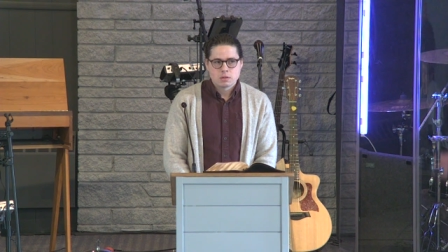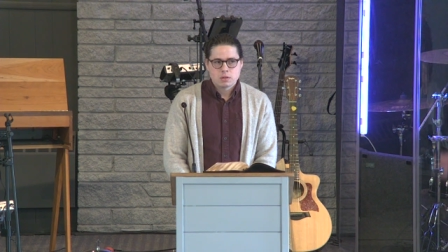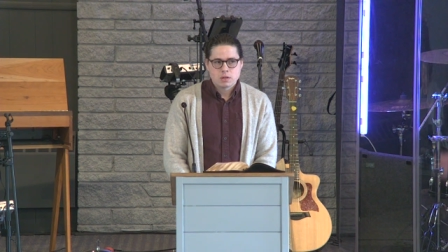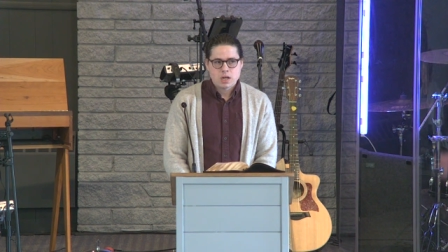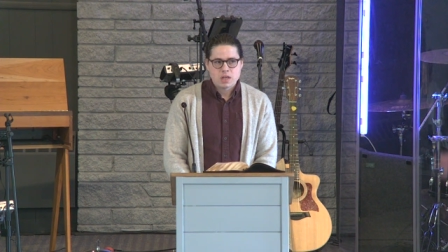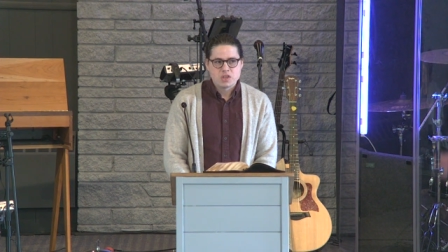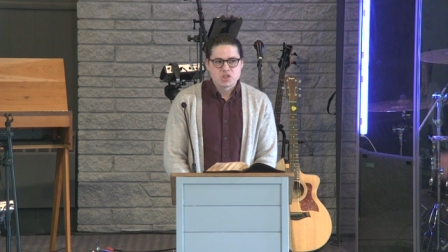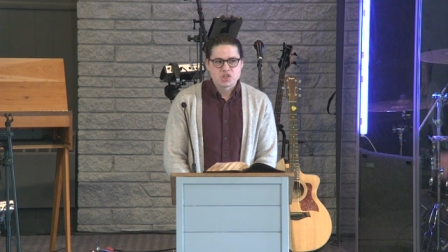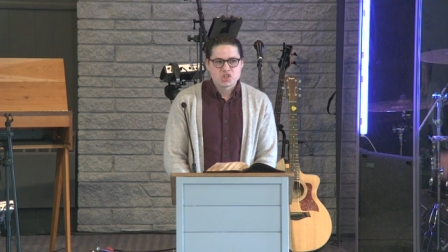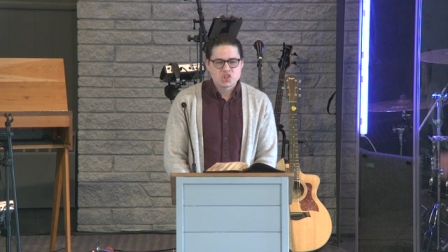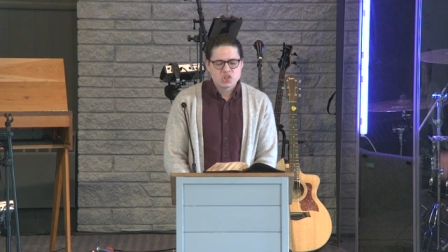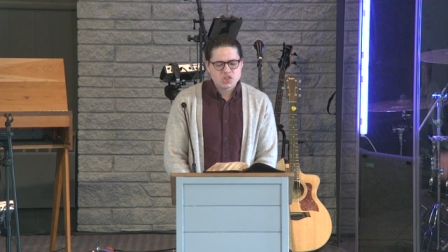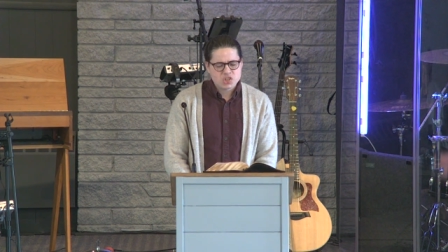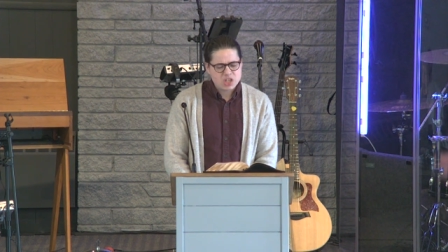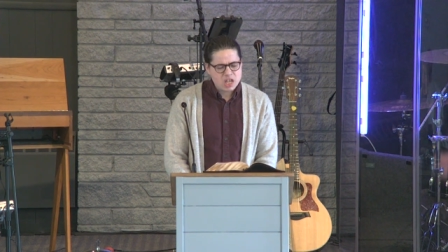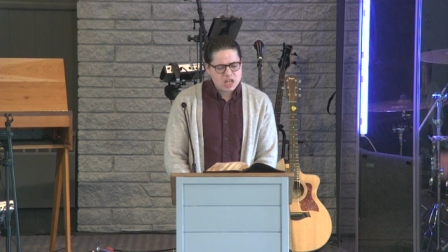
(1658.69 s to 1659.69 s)
and the
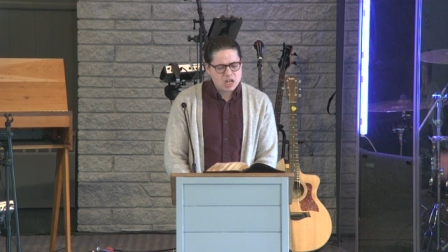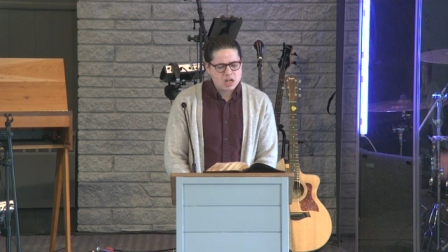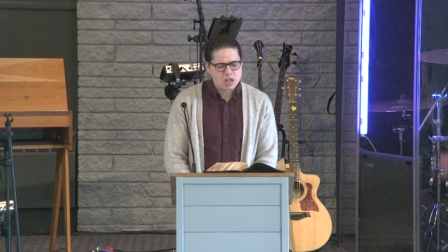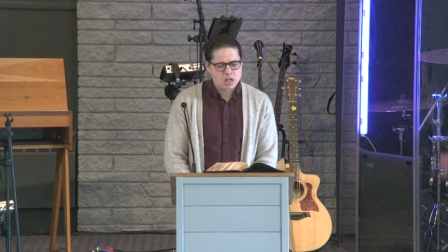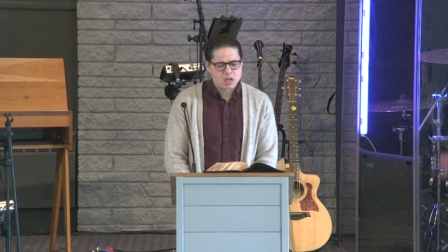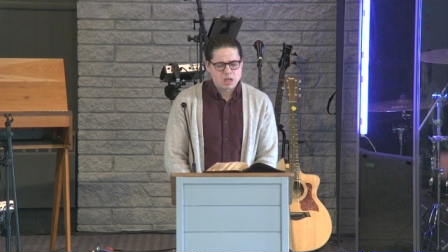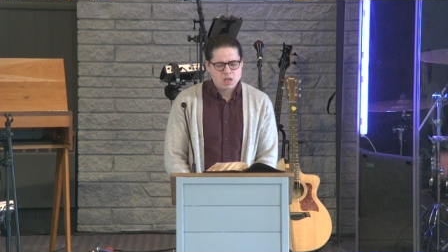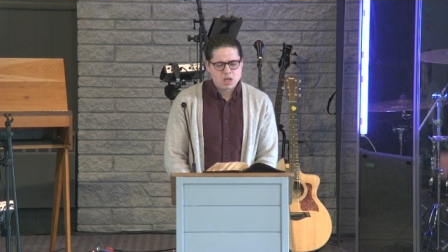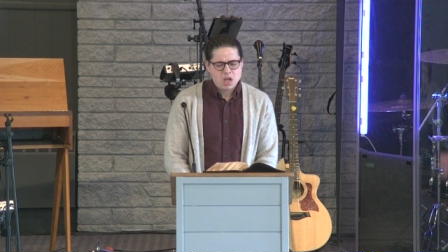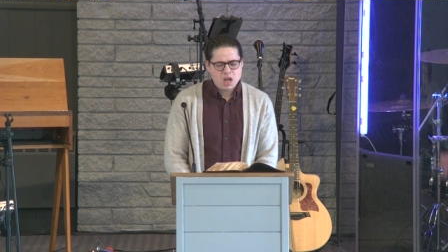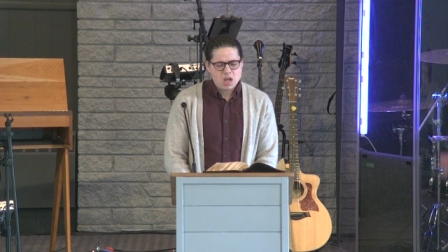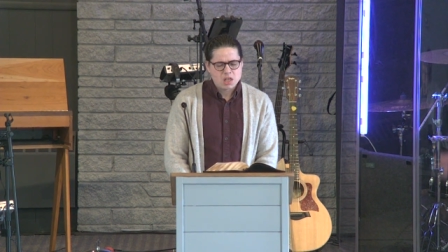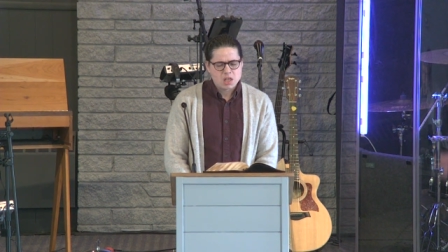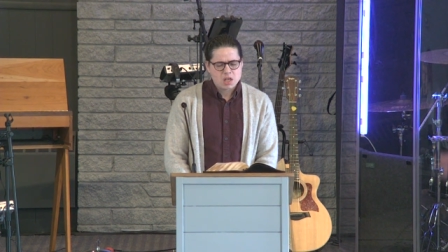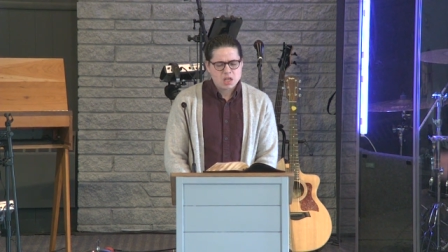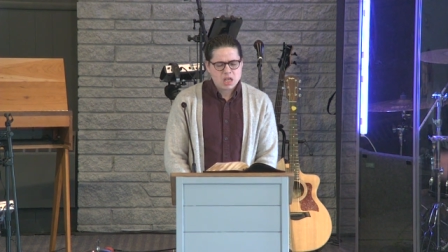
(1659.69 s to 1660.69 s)
sin
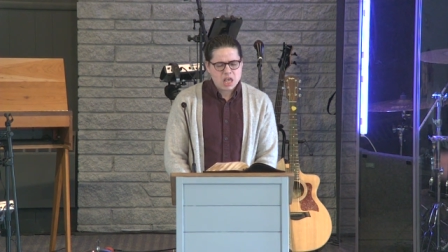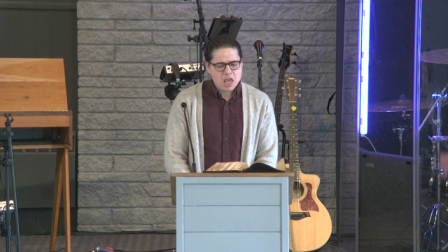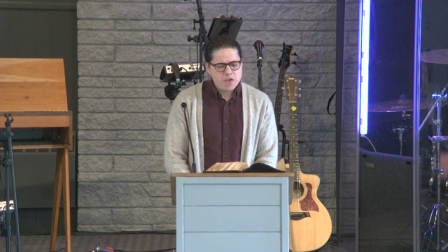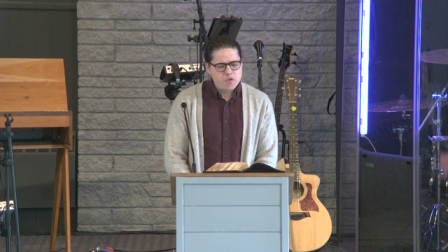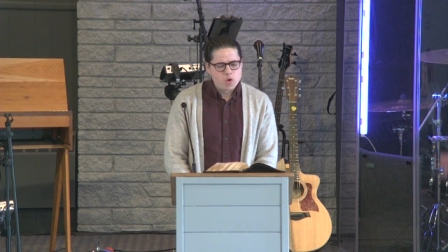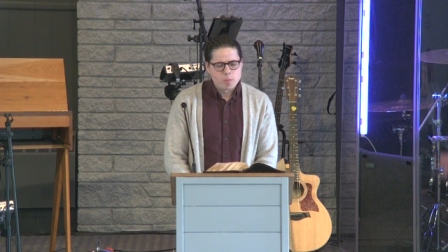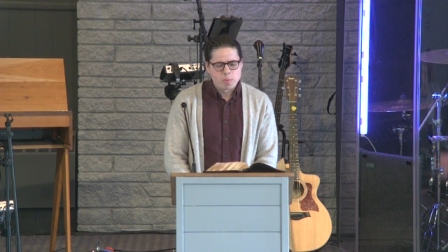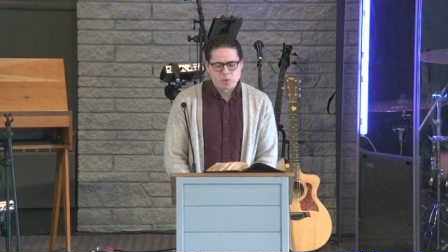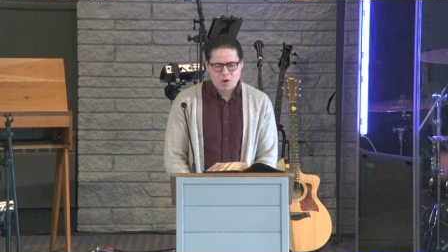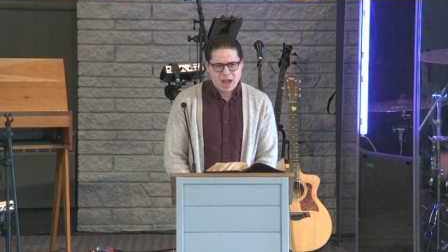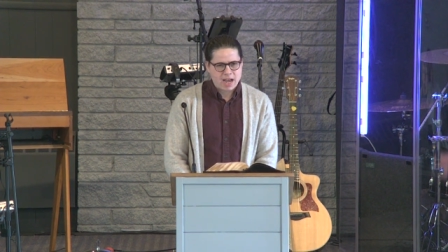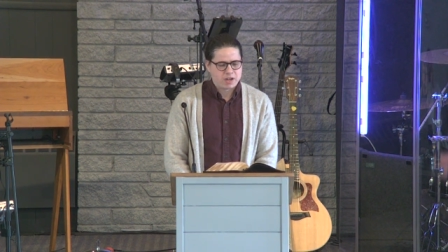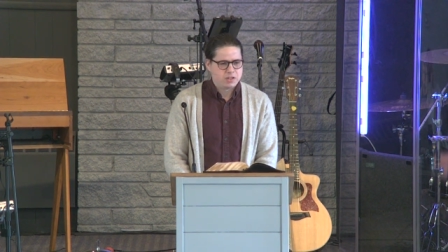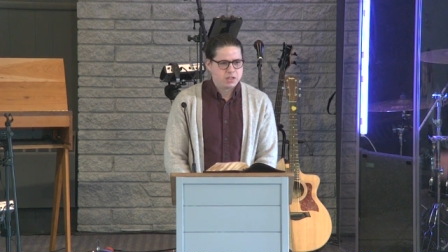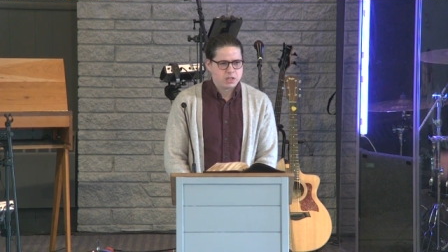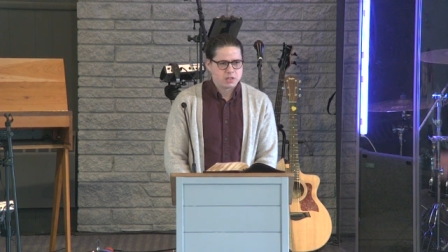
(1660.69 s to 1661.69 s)
and the evil
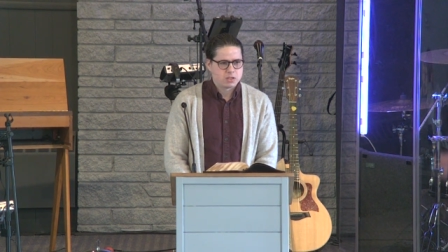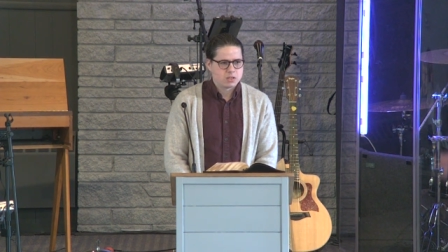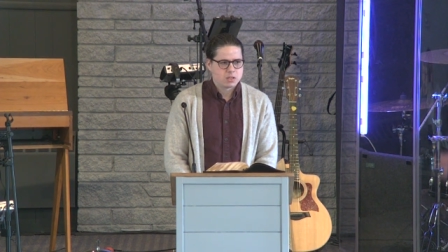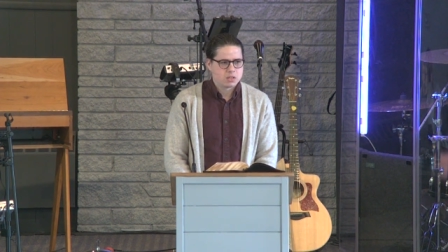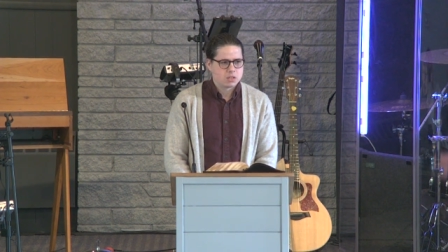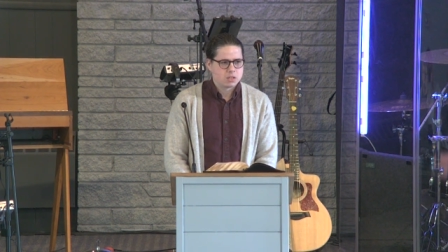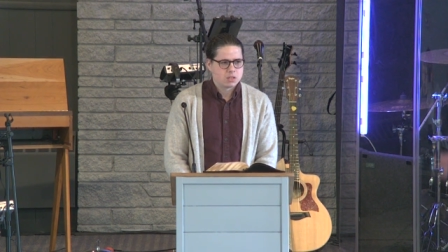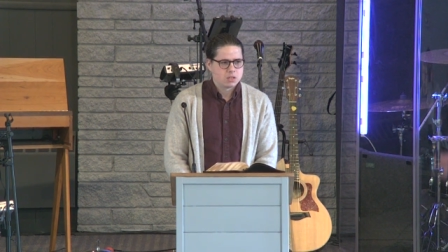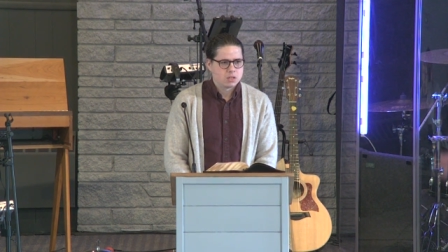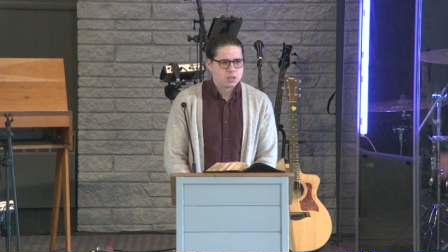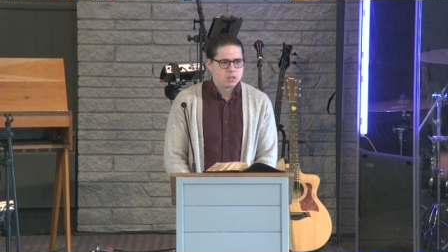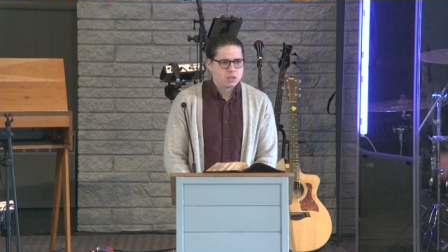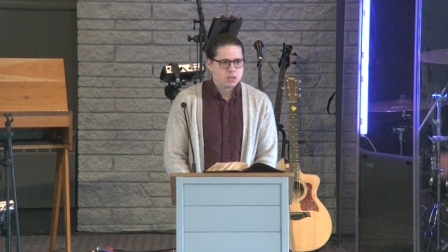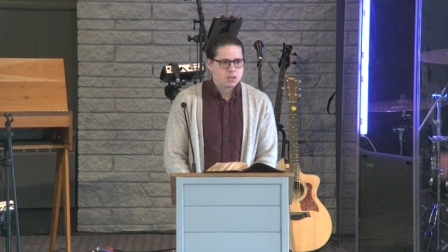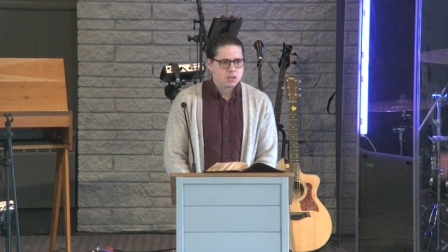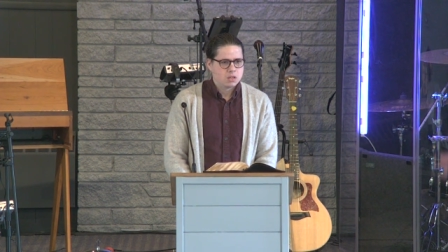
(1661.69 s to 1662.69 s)
practice
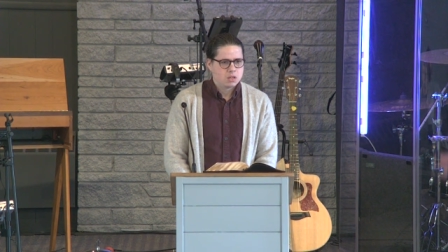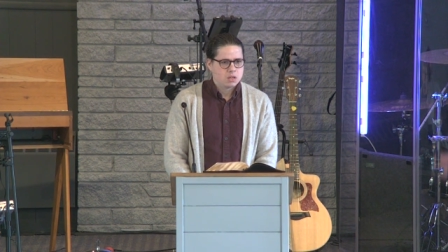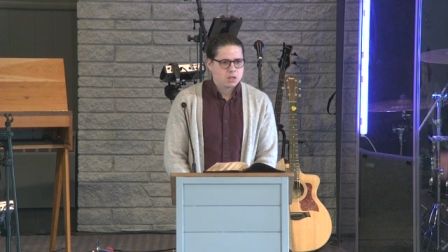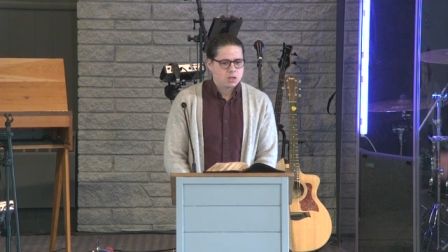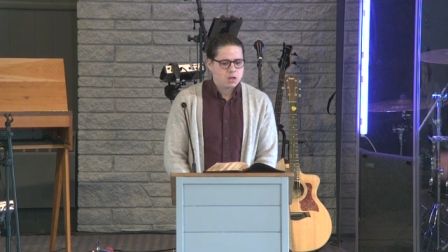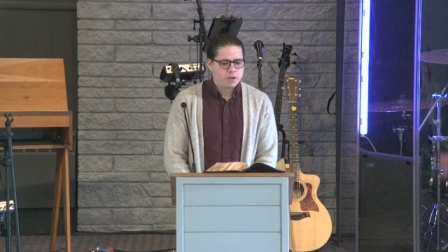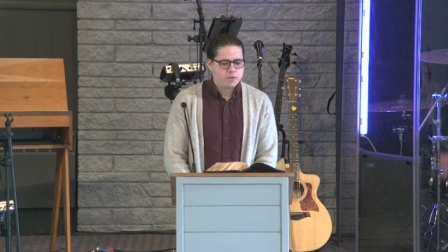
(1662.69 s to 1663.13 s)
of